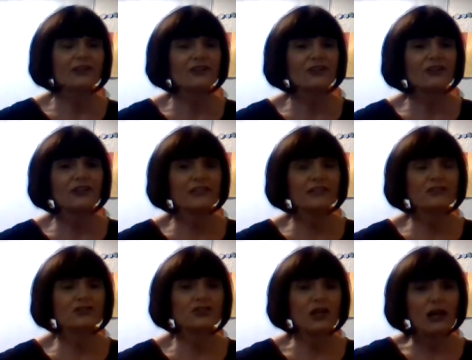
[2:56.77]
Good
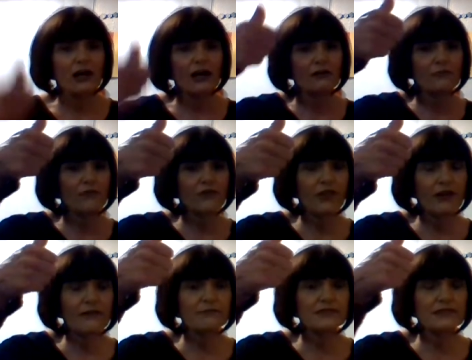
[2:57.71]
job.
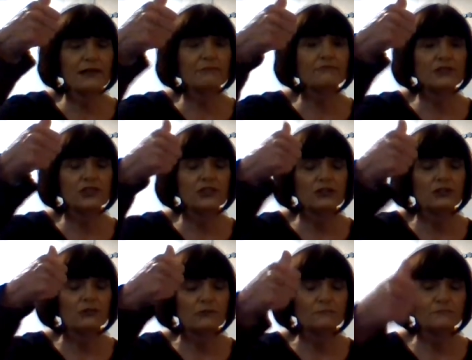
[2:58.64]
Thumbs up to
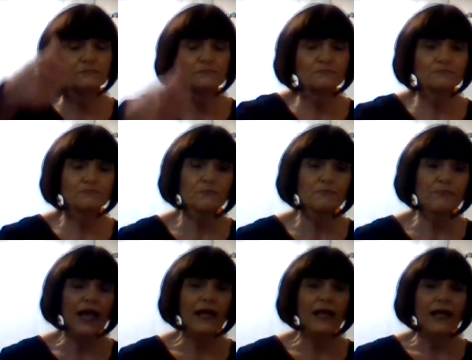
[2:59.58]
you.
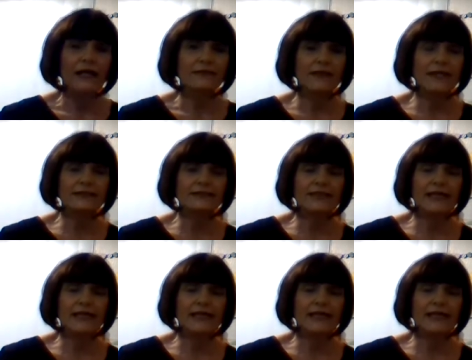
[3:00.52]
Let's